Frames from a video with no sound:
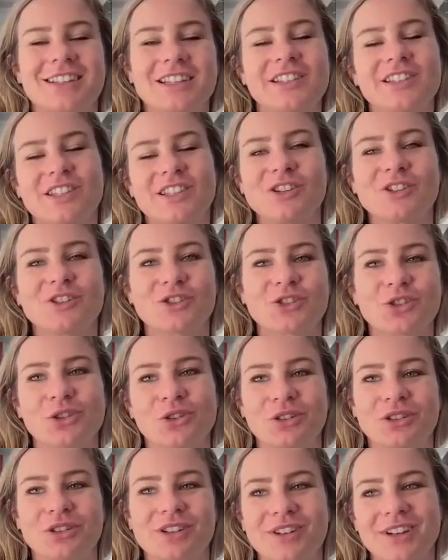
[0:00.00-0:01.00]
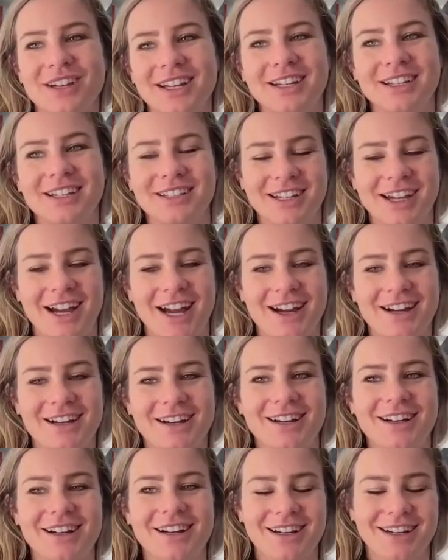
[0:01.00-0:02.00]
there's, yeah. there's truth to it. Yeah.
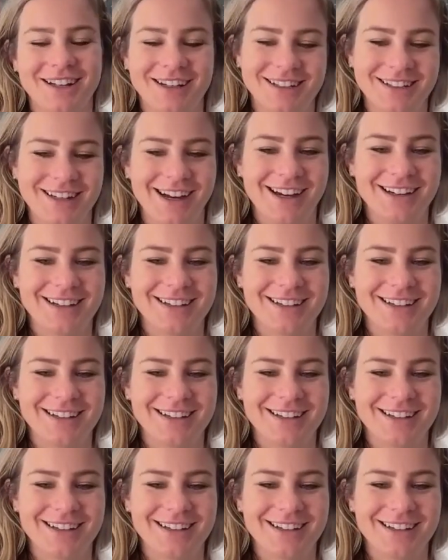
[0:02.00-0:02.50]
Yeah.